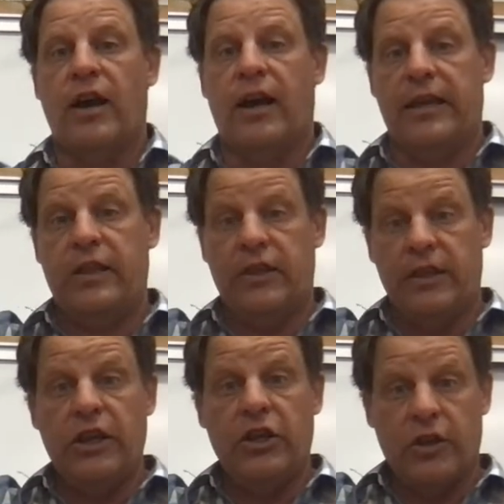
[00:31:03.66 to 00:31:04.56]

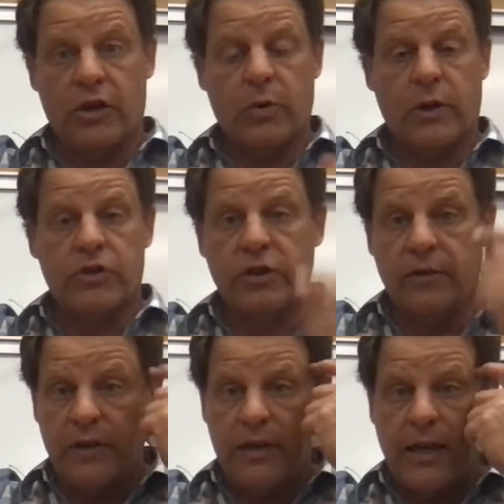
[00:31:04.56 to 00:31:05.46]
in the question of
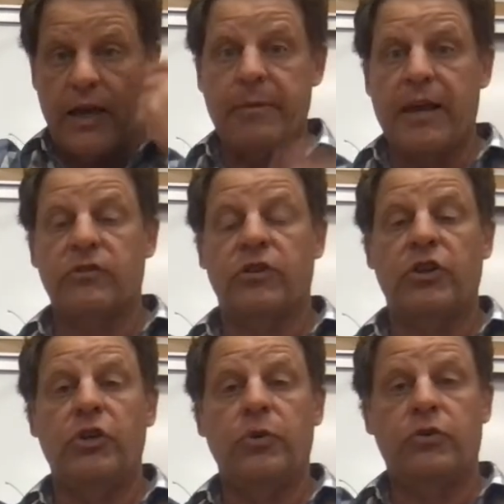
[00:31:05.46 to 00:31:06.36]
the day, I'm asking
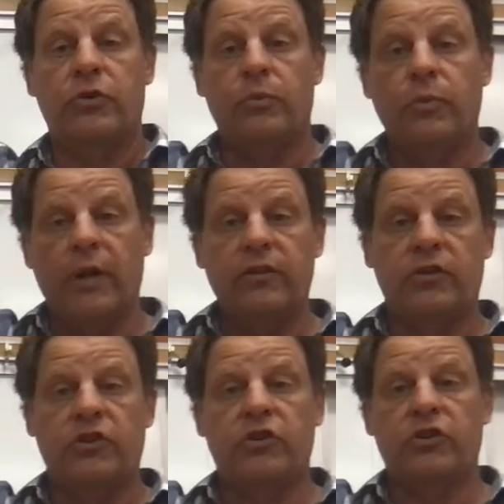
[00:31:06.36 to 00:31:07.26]
you to raise
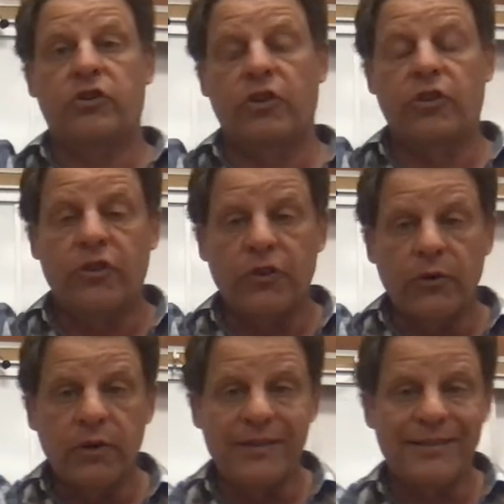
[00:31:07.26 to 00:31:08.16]
it to
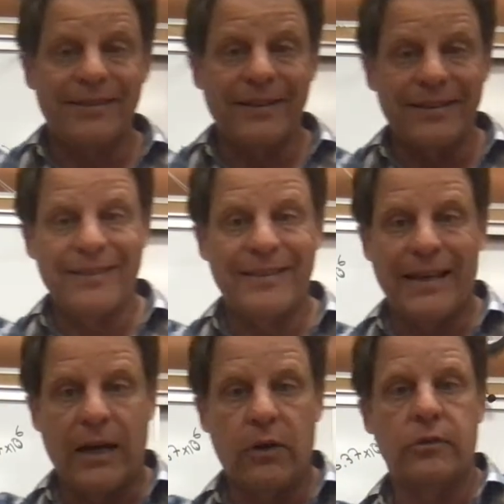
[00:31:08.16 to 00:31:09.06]

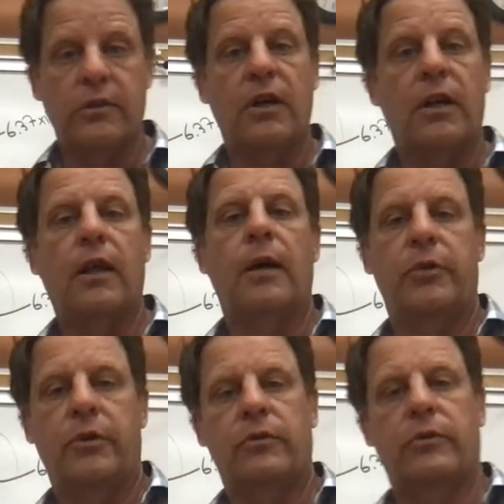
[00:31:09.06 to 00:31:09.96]
36,000
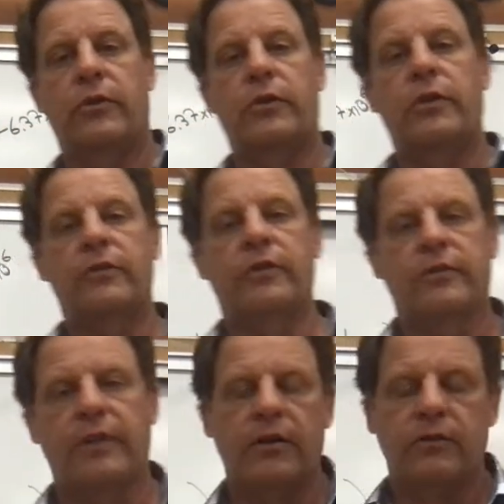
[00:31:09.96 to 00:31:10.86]
kilometers.
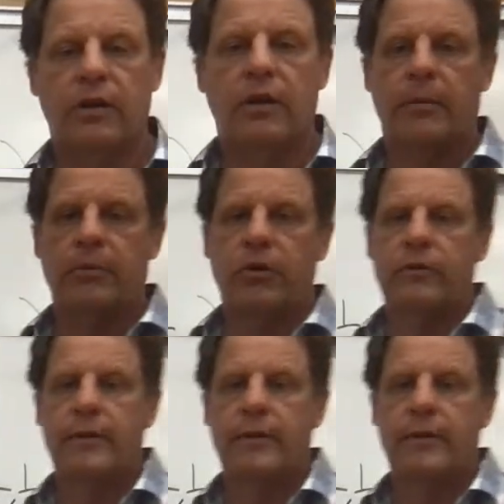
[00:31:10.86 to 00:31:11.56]
36,000 kilometers.